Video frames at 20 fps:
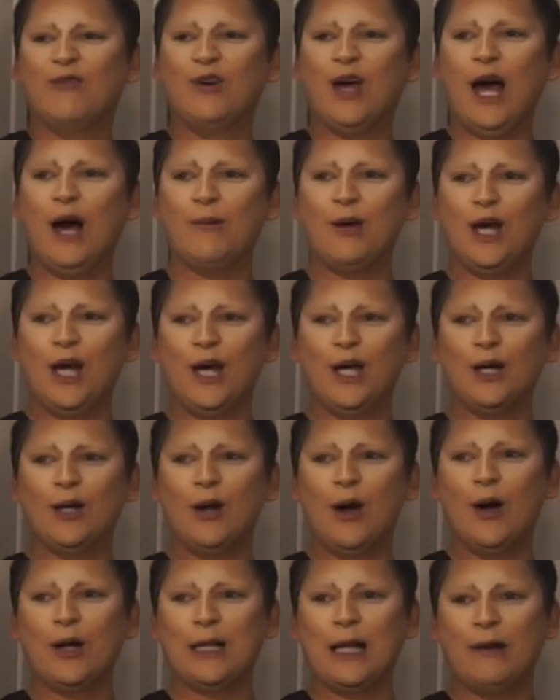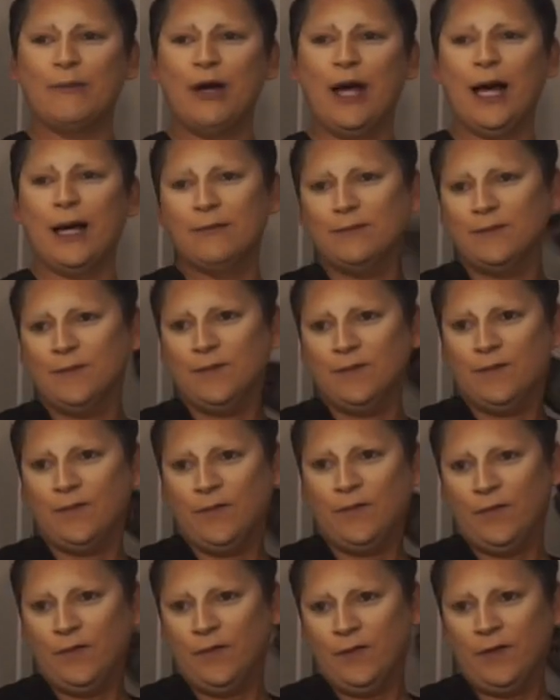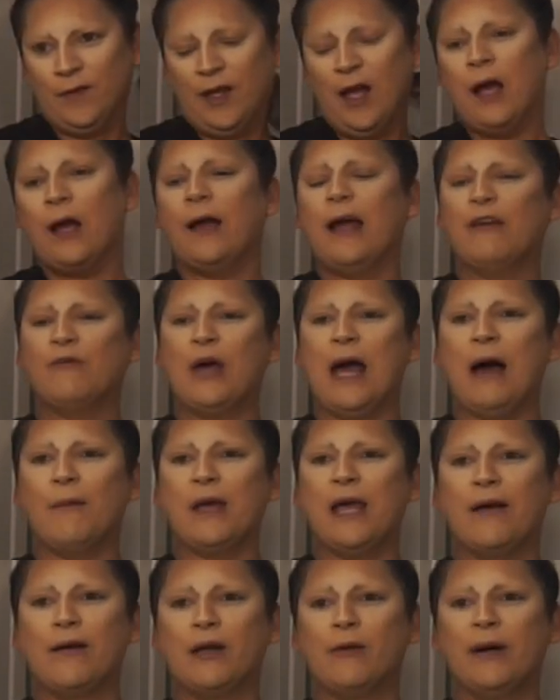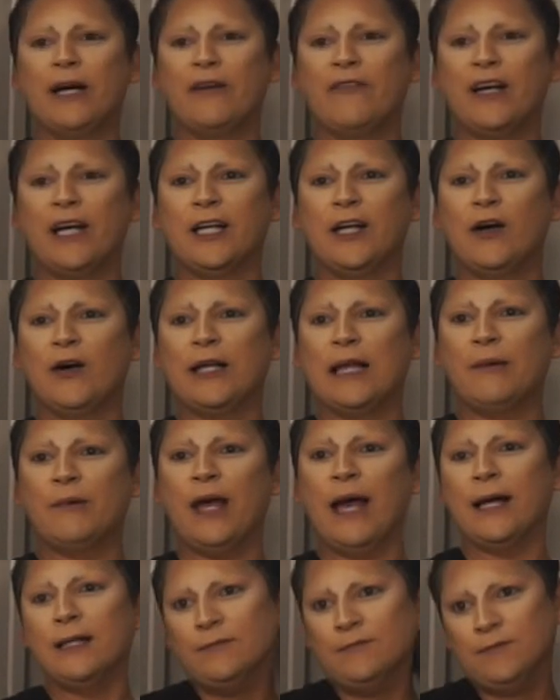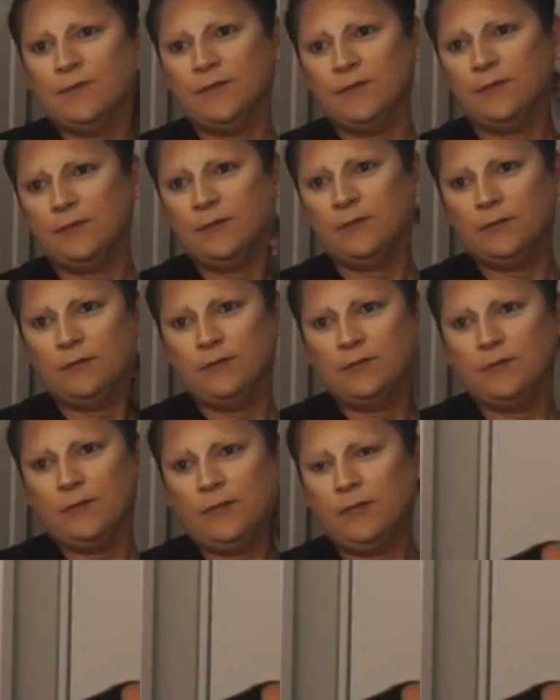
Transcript: If you're happy, you know, clap your hand. If you're happy, you know, motherfucking again, clap your